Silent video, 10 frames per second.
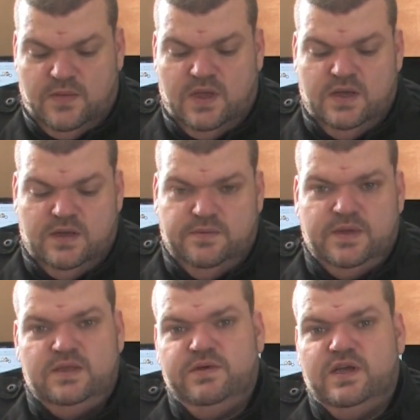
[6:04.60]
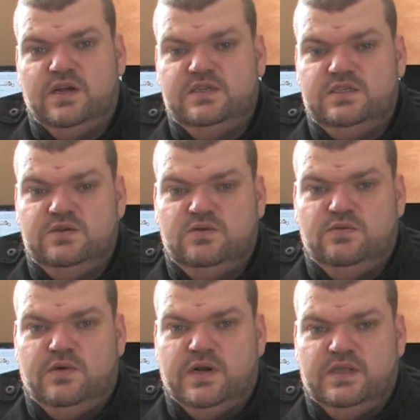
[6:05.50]
In regards to
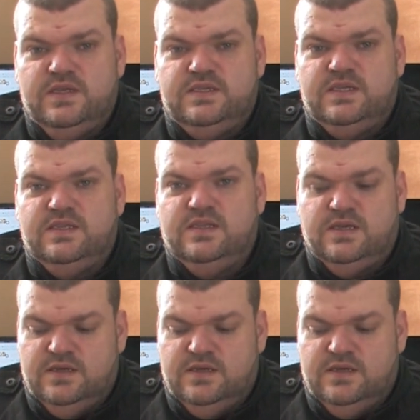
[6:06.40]
wireless and